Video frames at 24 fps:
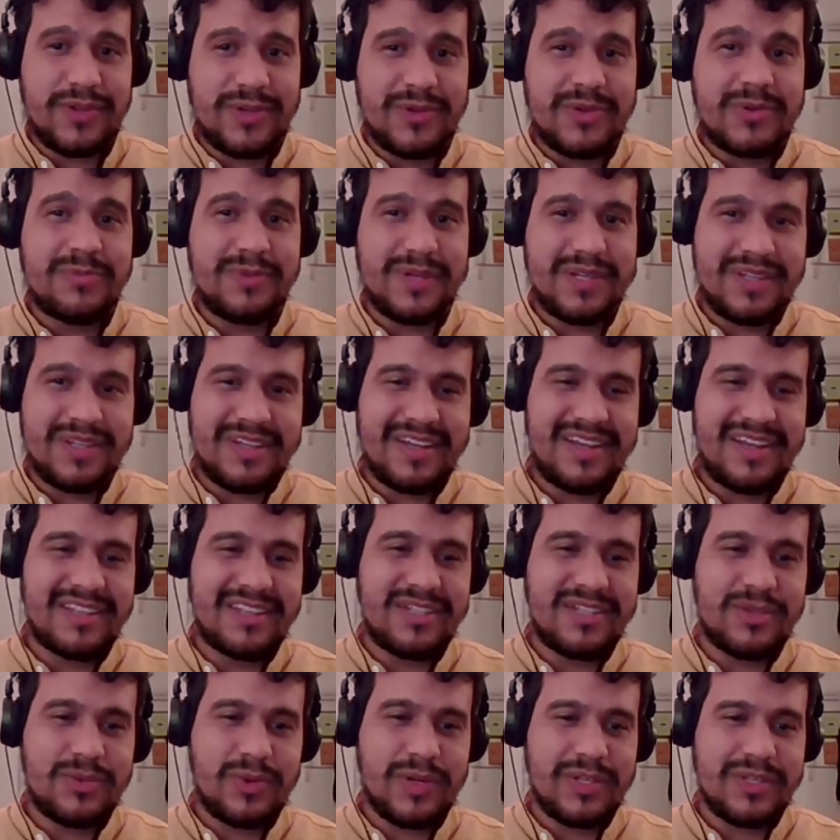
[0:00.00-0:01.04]
film, yeah.
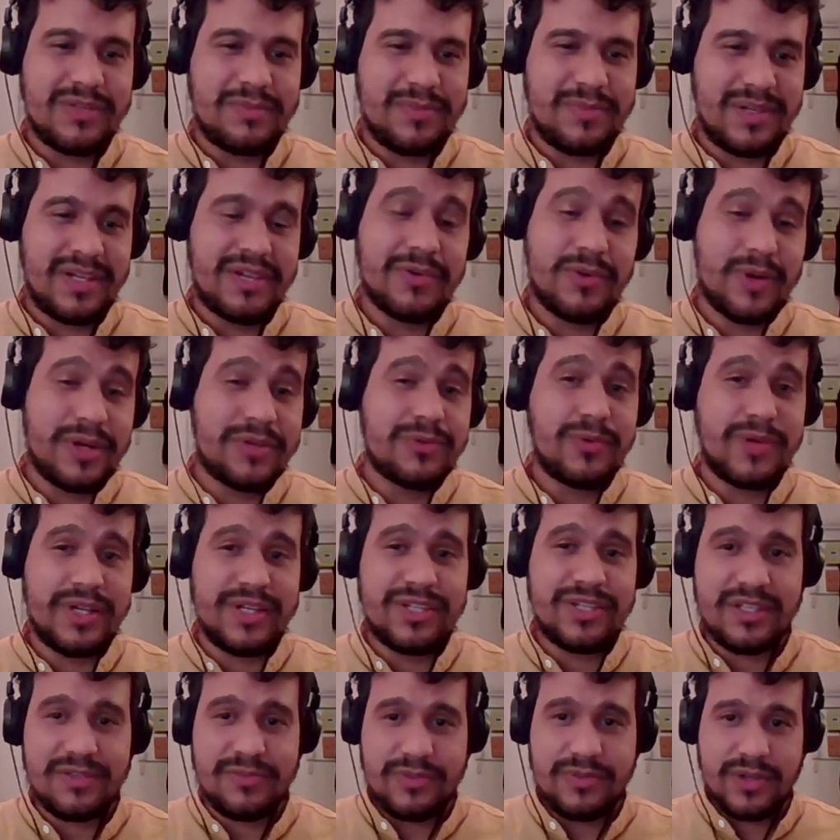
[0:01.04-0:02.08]
and it was my
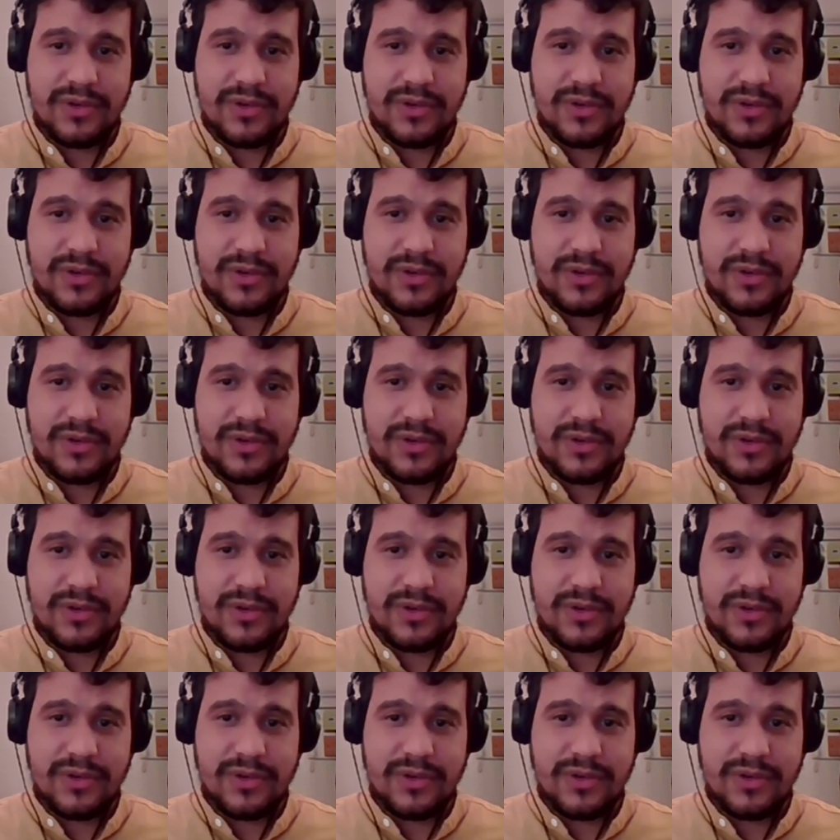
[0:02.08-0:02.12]
graduation